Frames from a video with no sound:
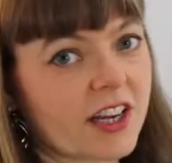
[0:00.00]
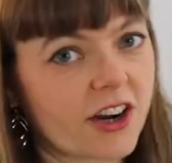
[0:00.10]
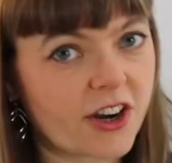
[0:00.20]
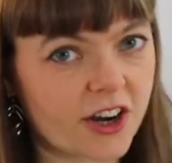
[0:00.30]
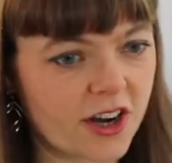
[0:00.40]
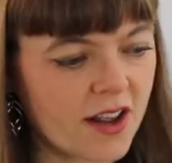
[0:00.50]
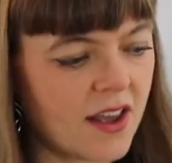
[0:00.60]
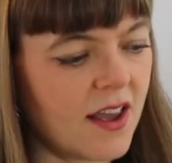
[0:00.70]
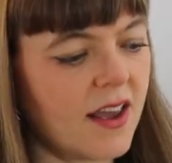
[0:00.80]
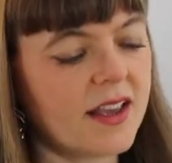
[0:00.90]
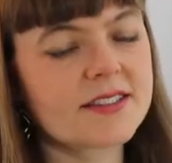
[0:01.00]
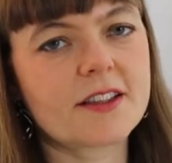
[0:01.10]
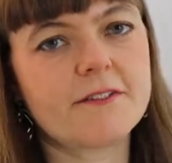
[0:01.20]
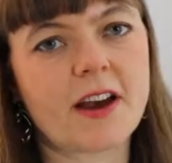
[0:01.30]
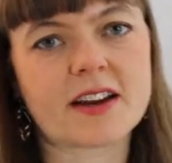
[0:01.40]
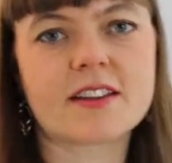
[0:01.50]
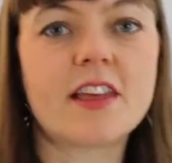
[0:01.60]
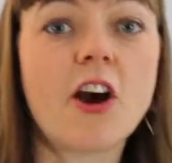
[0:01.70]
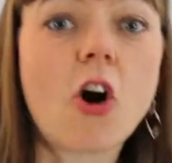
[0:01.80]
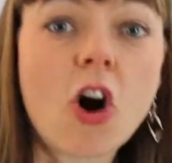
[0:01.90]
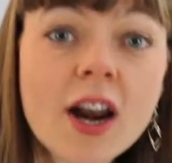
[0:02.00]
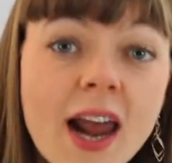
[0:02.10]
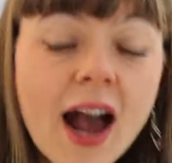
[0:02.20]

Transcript: here is the fact that on